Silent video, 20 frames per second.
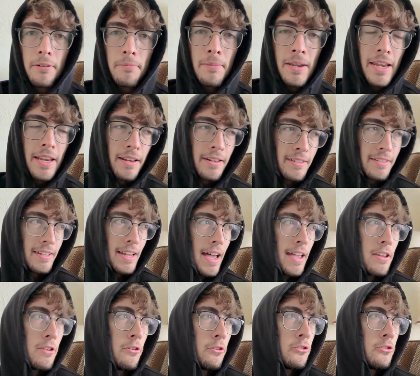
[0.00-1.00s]
means
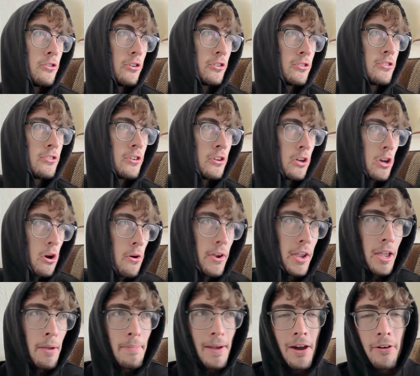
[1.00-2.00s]
that you're just
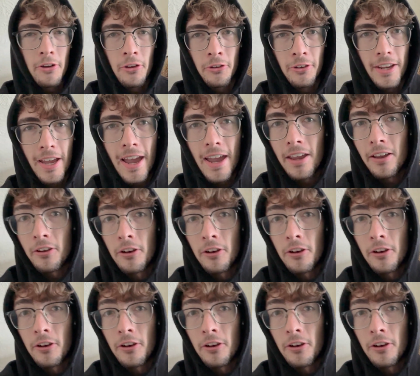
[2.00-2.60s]
going about your day.